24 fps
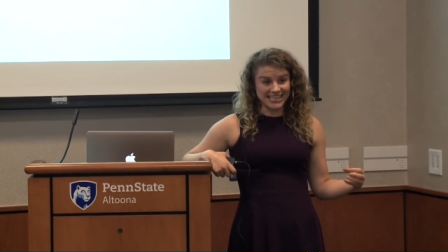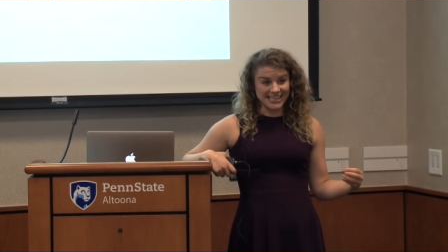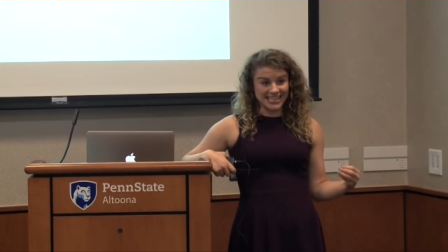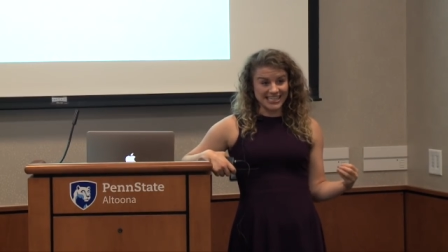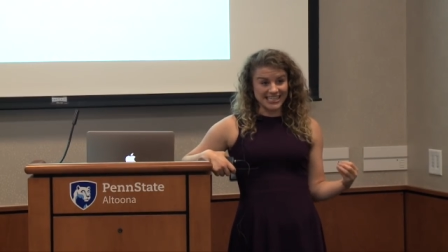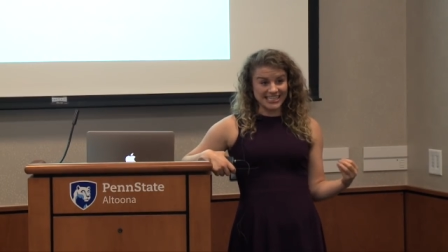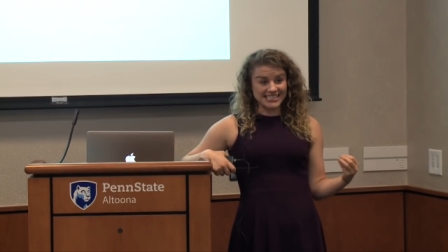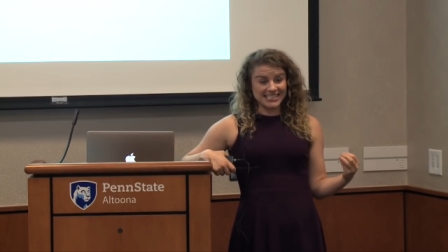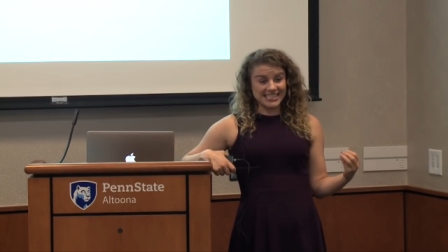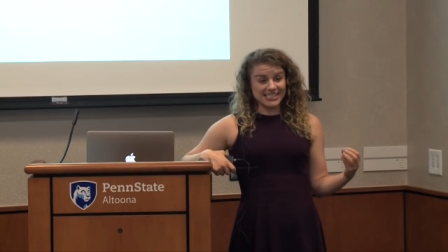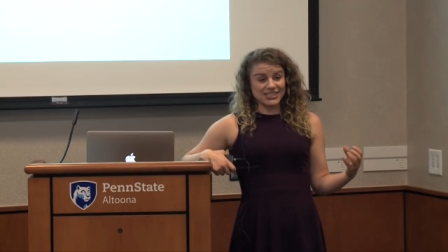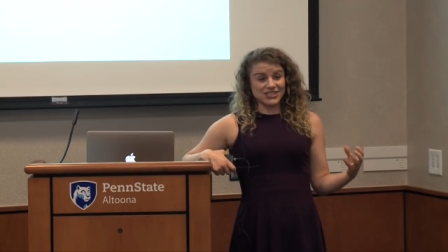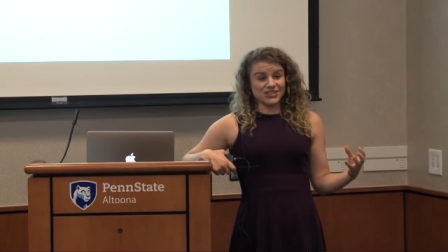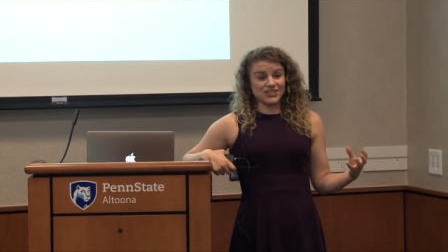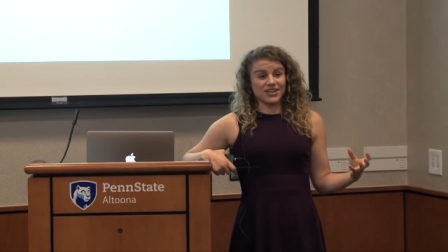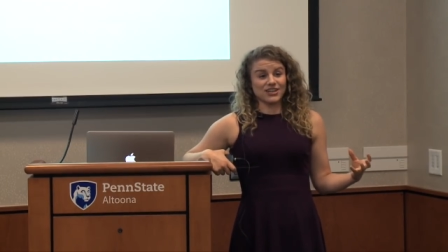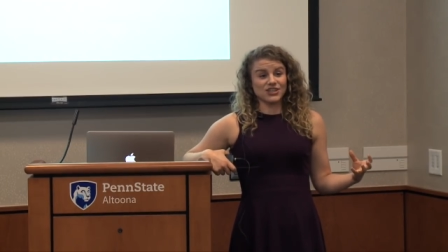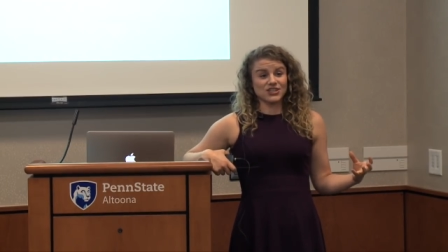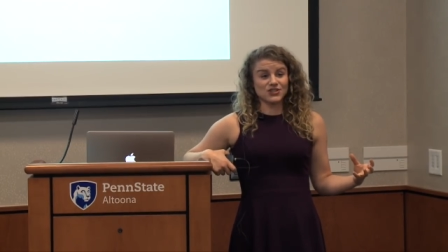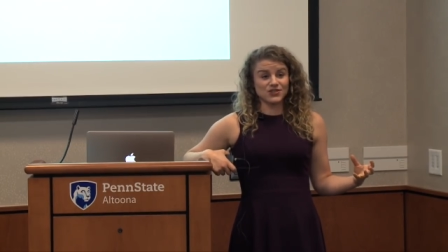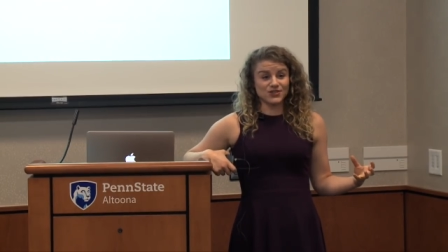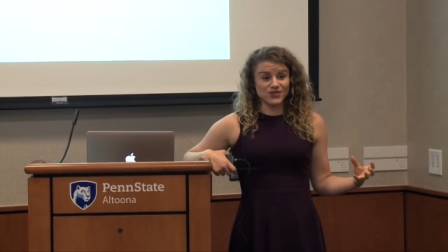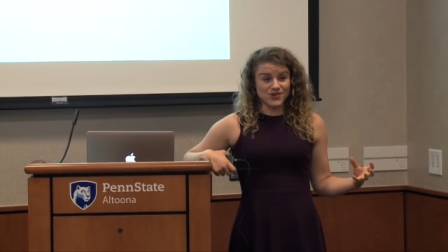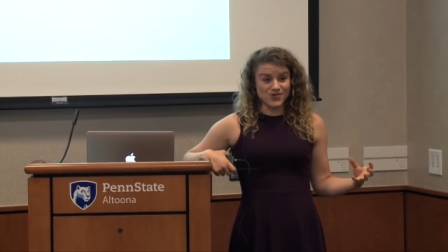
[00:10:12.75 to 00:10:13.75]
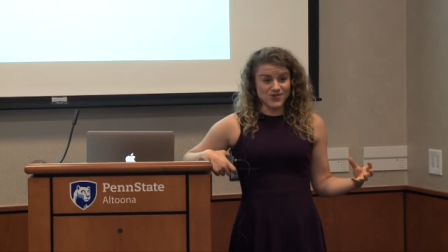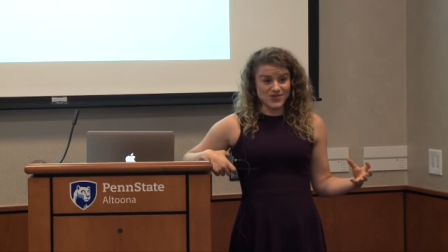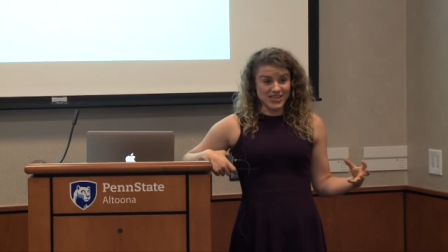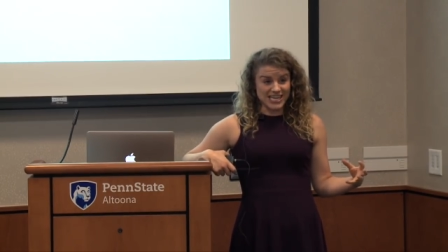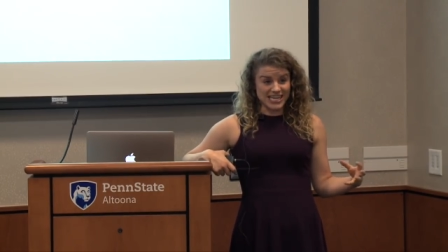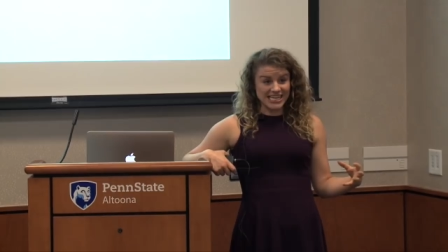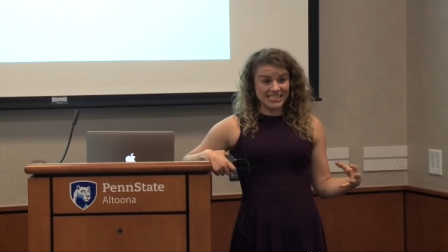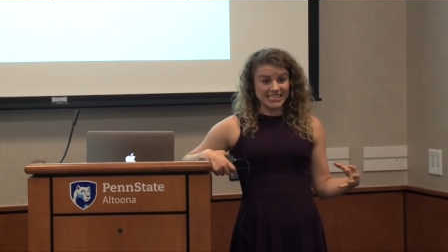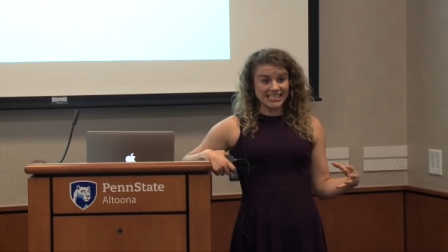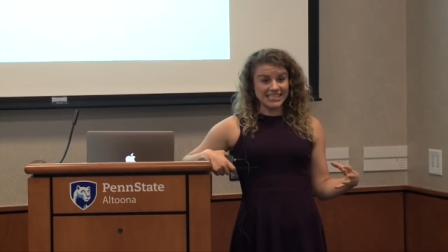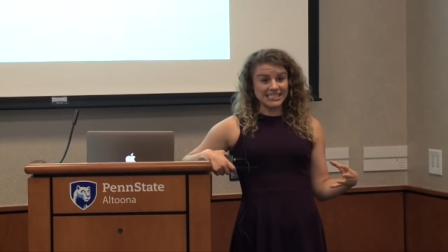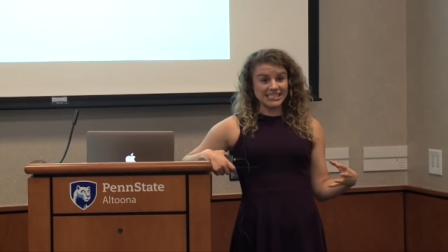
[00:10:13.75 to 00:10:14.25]
they need testosterone,
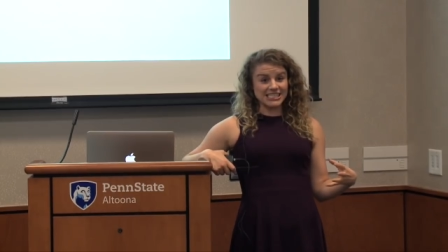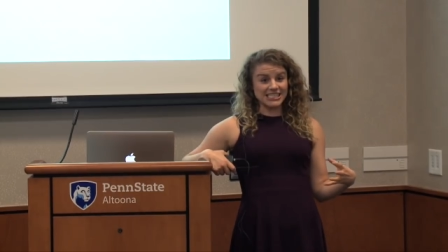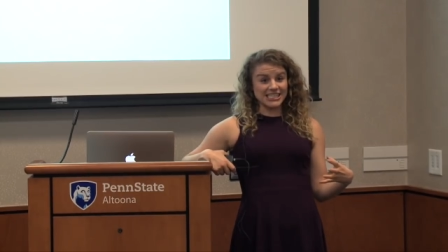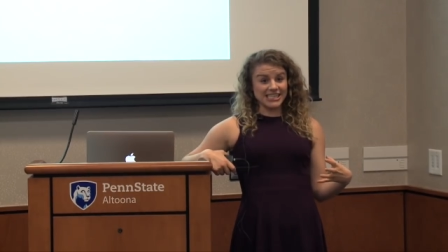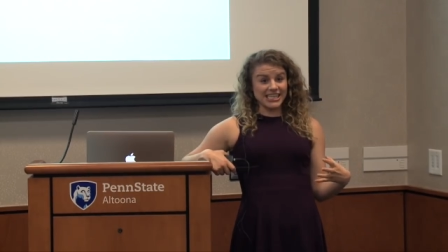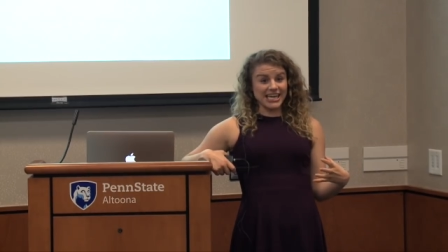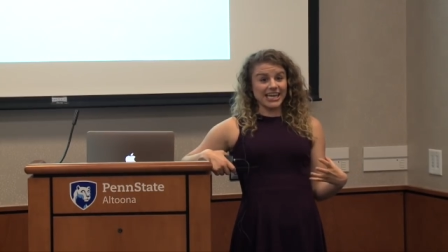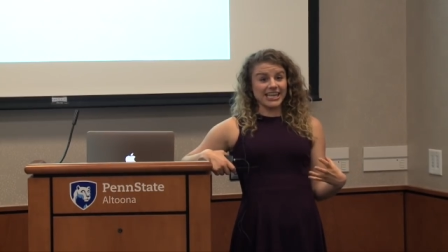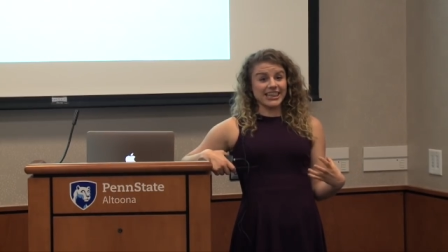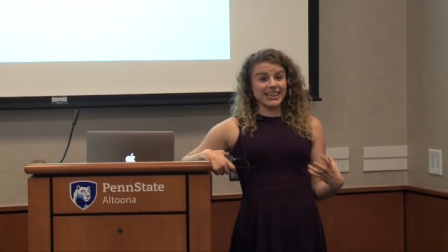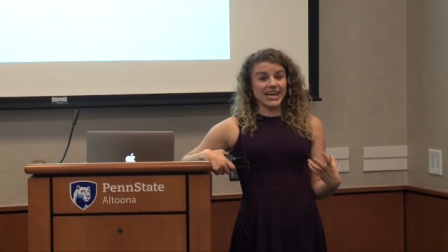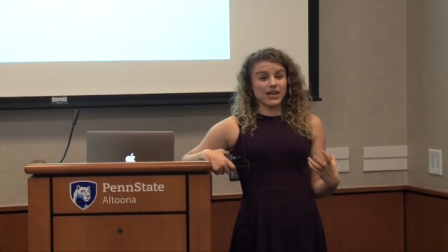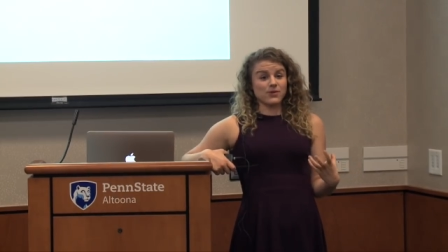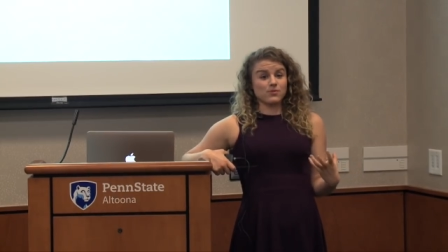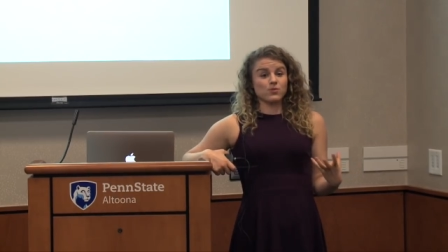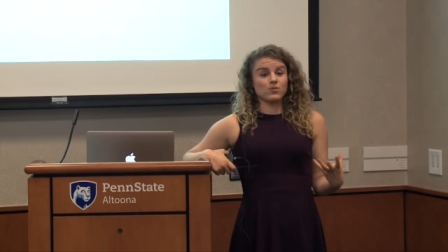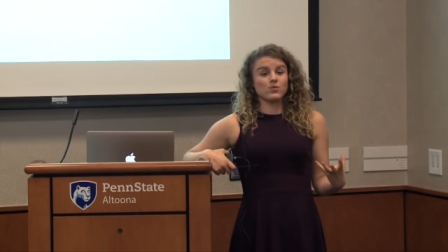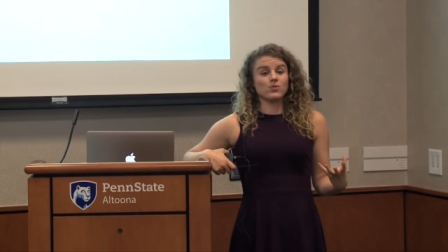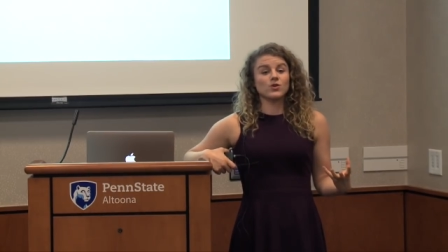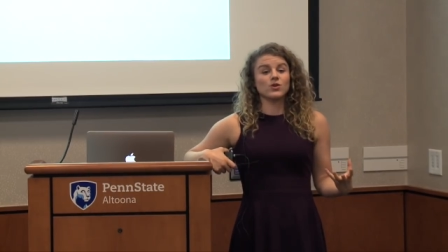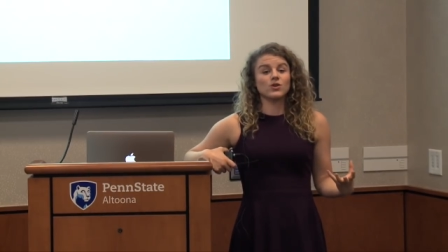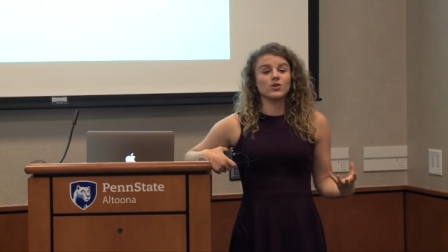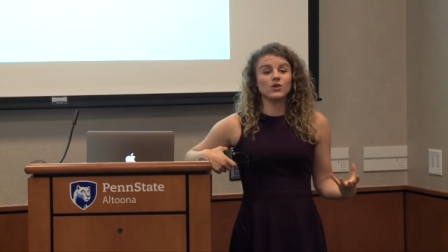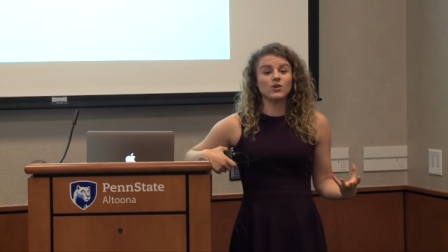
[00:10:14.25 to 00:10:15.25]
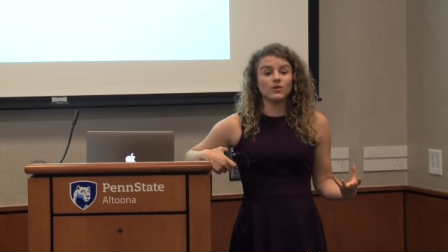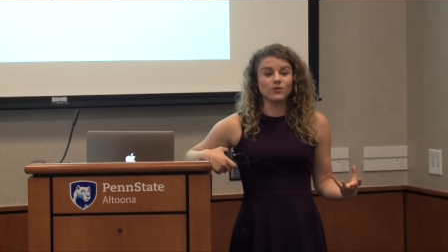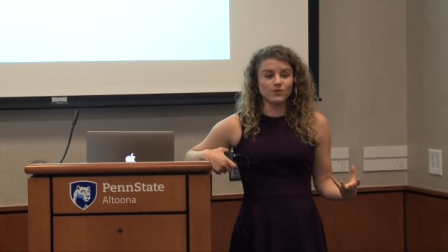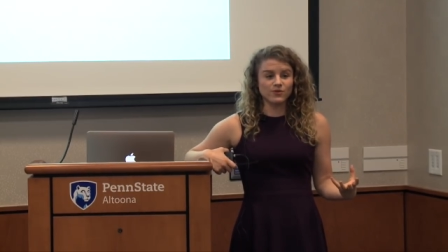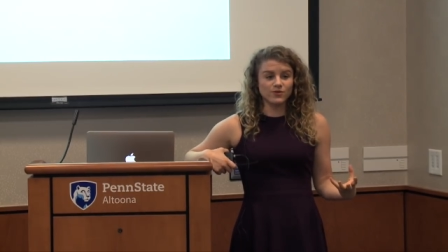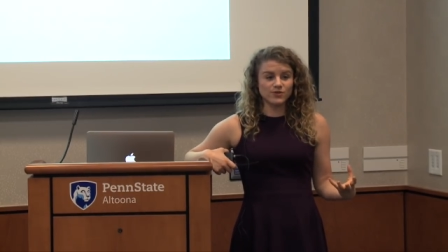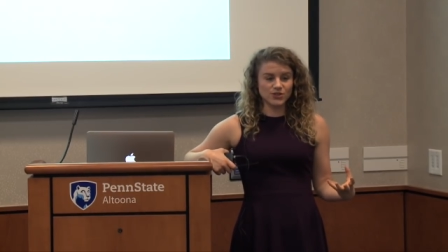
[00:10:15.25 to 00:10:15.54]
they need like that oomph.